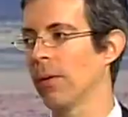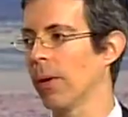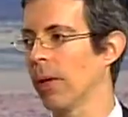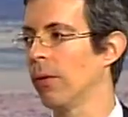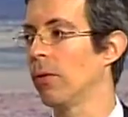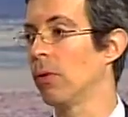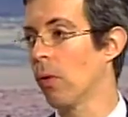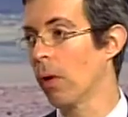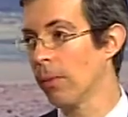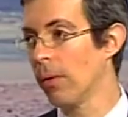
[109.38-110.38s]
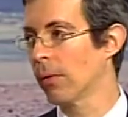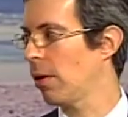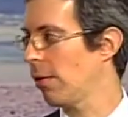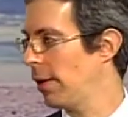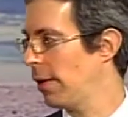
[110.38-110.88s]
wearing normal
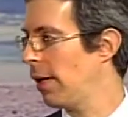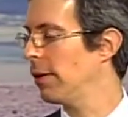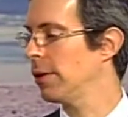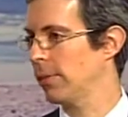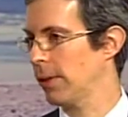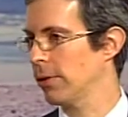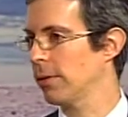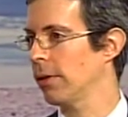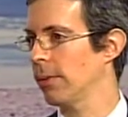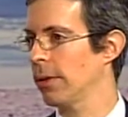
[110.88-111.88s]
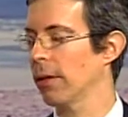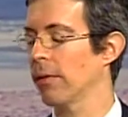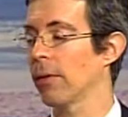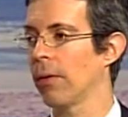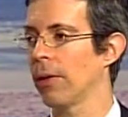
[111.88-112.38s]
clothing, not this special sun
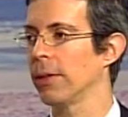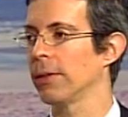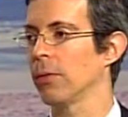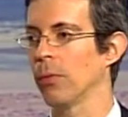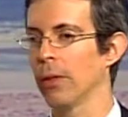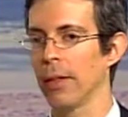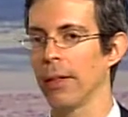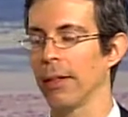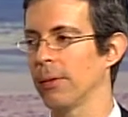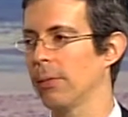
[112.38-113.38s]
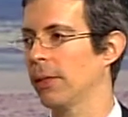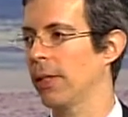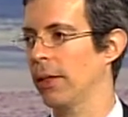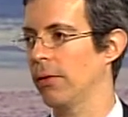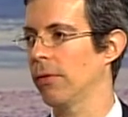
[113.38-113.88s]
protective clothing, is it really doesn't
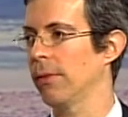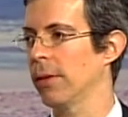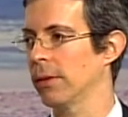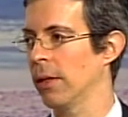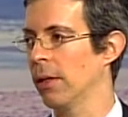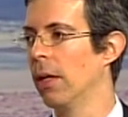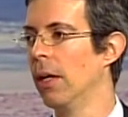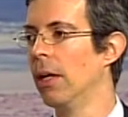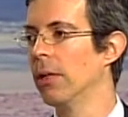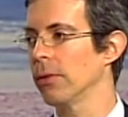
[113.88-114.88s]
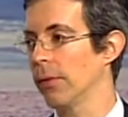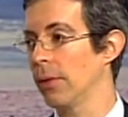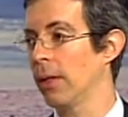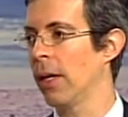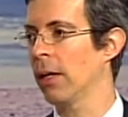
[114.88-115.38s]
protect you from the sun. So if
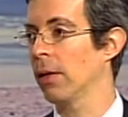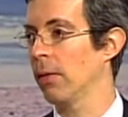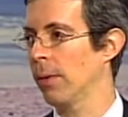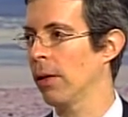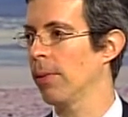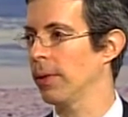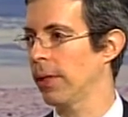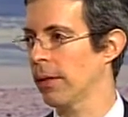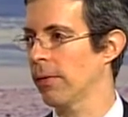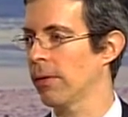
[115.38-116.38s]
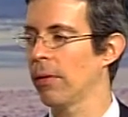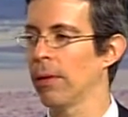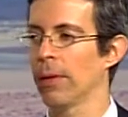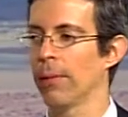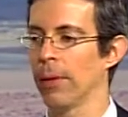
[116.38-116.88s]
they're not going to wear the protective
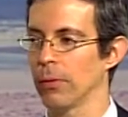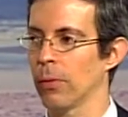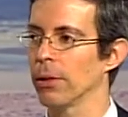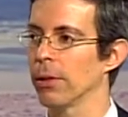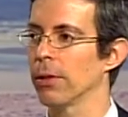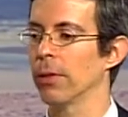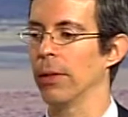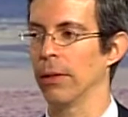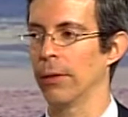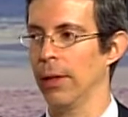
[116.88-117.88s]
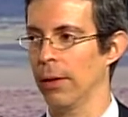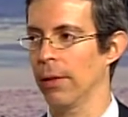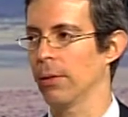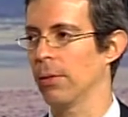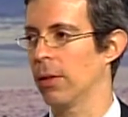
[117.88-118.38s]
clothing, they must wear sunscreen underneath
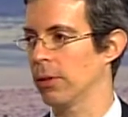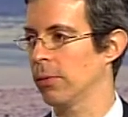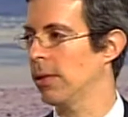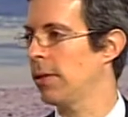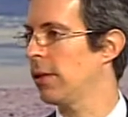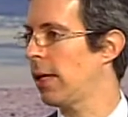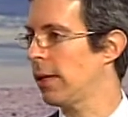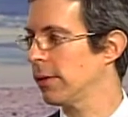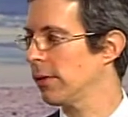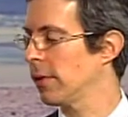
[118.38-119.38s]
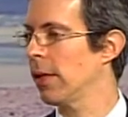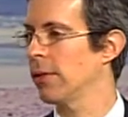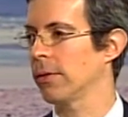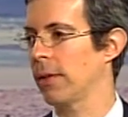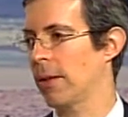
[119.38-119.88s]
it as well, because we see lots of
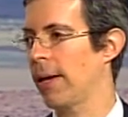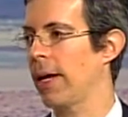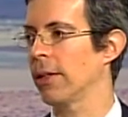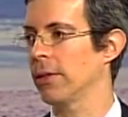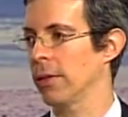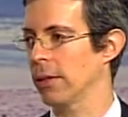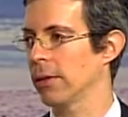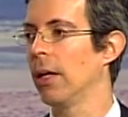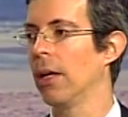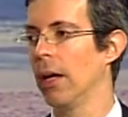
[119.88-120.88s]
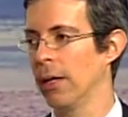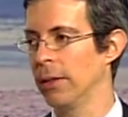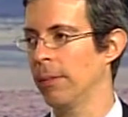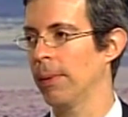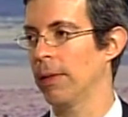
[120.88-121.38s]
cancers on the back and chest
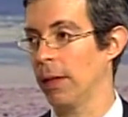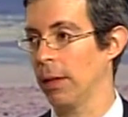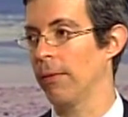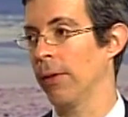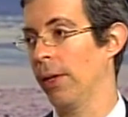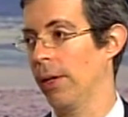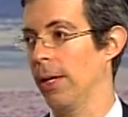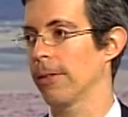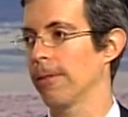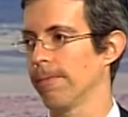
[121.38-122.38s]
on typically covered areas.